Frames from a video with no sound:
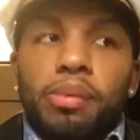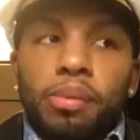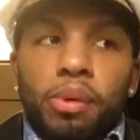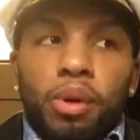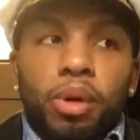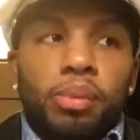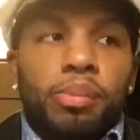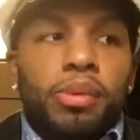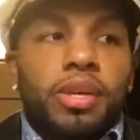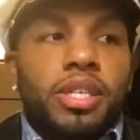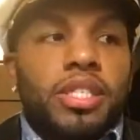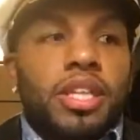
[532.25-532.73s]
of
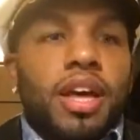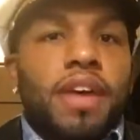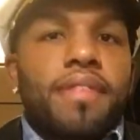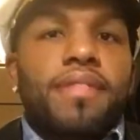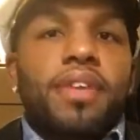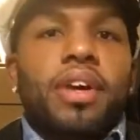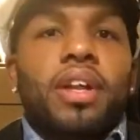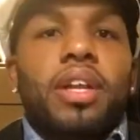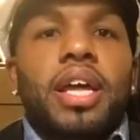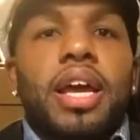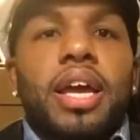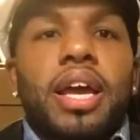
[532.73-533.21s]
bother me because I
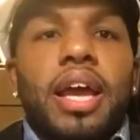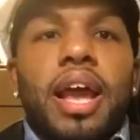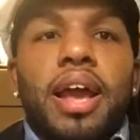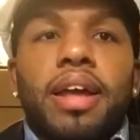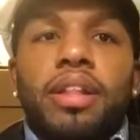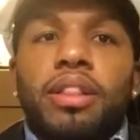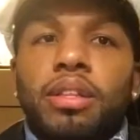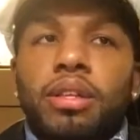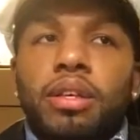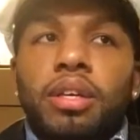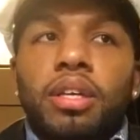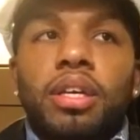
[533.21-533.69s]
felt like
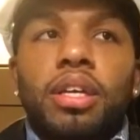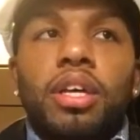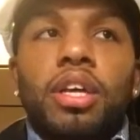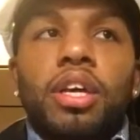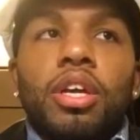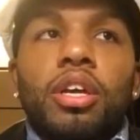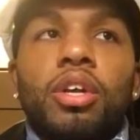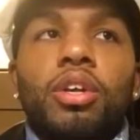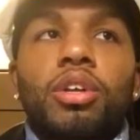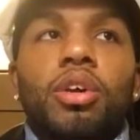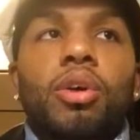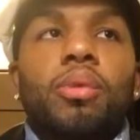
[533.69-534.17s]
after
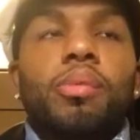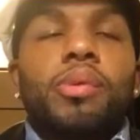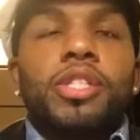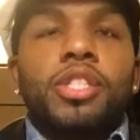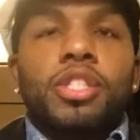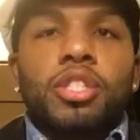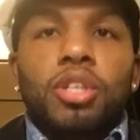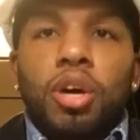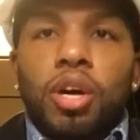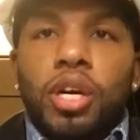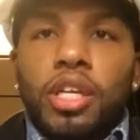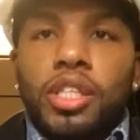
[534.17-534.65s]
we
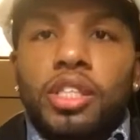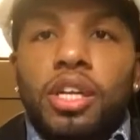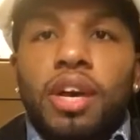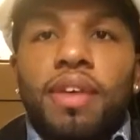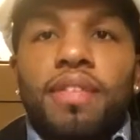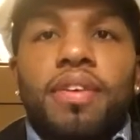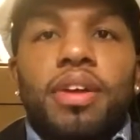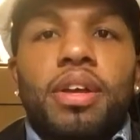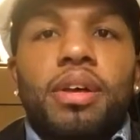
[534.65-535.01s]
saw each other,